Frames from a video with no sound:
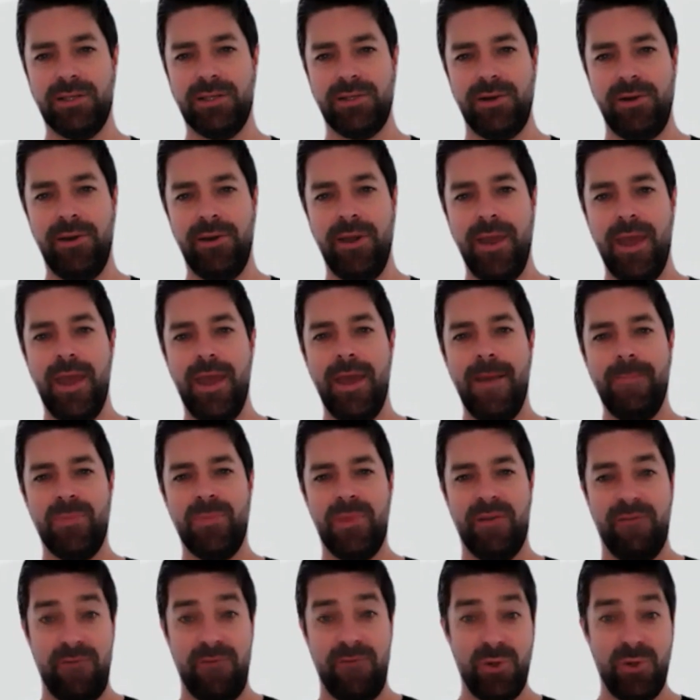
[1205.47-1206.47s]
So
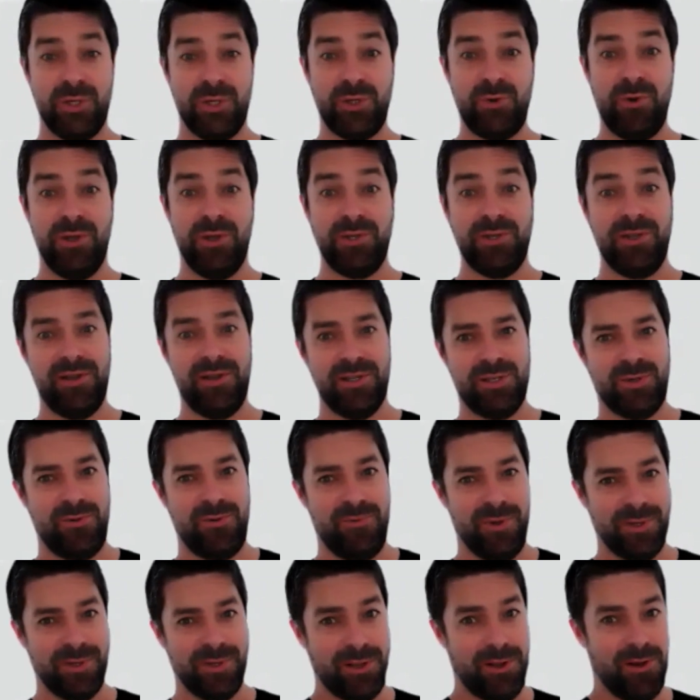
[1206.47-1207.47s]
for this question, I just
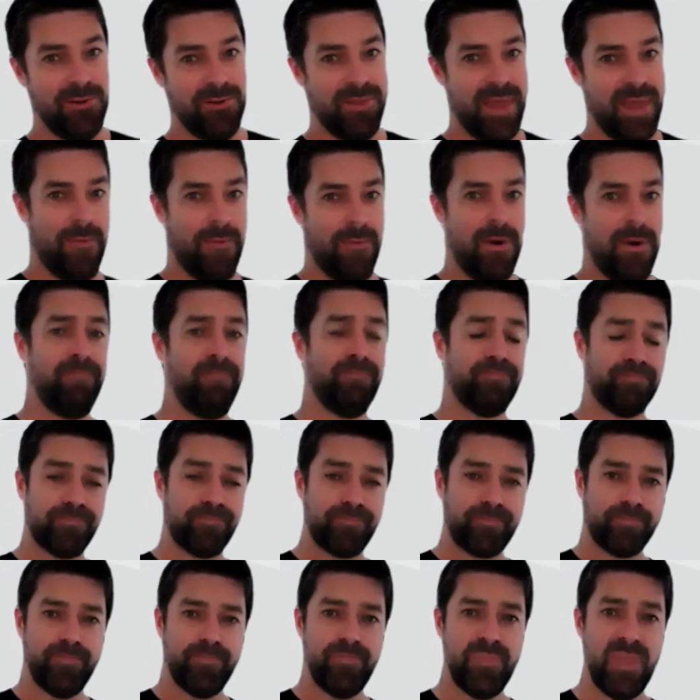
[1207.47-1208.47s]
want to exclude that one.
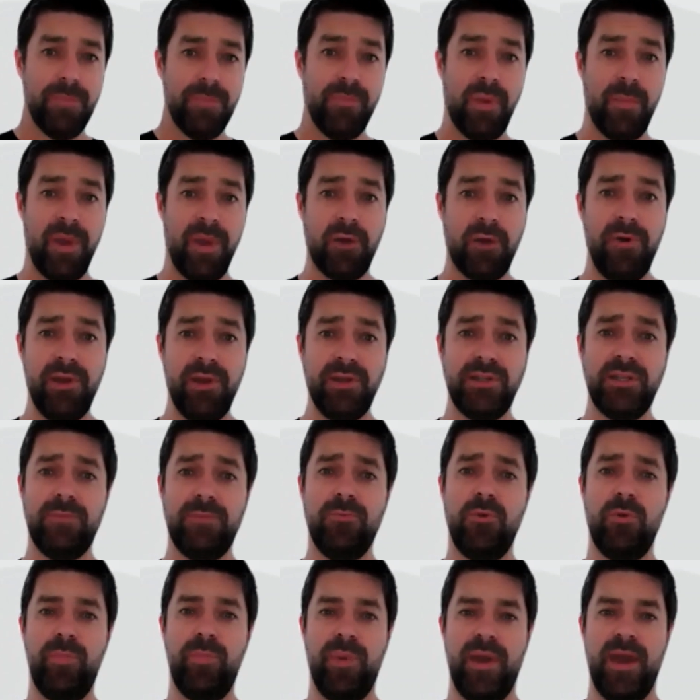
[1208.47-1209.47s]
But my
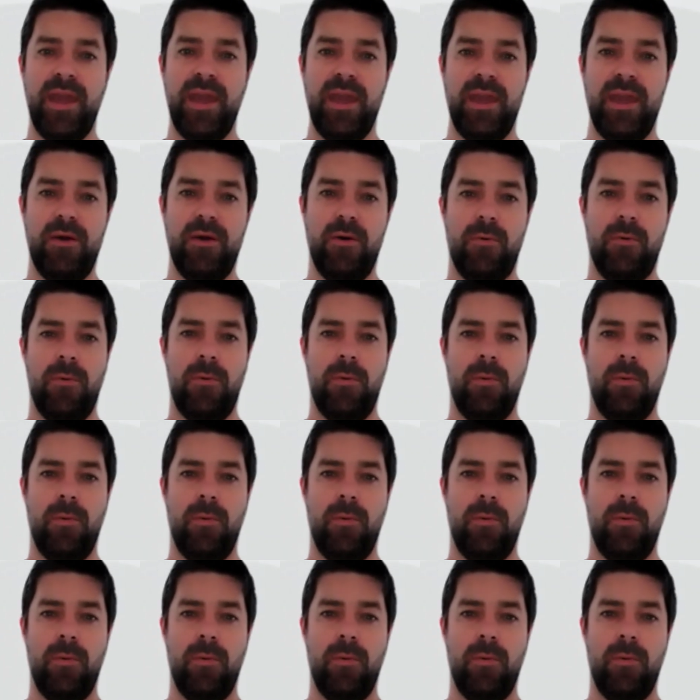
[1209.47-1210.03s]
question would be,